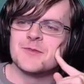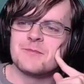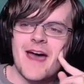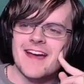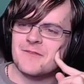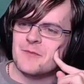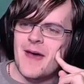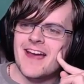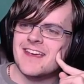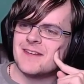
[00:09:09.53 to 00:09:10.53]
We're
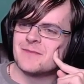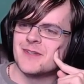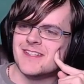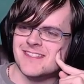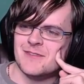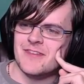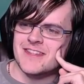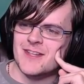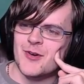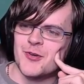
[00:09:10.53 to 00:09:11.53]
back in, boys. We've
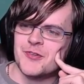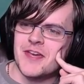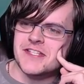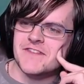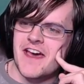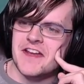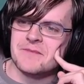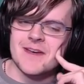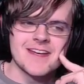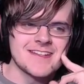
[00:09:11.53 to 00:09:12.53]
hit the golden age of
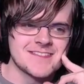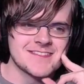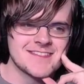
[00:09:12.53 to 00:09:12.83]
anime.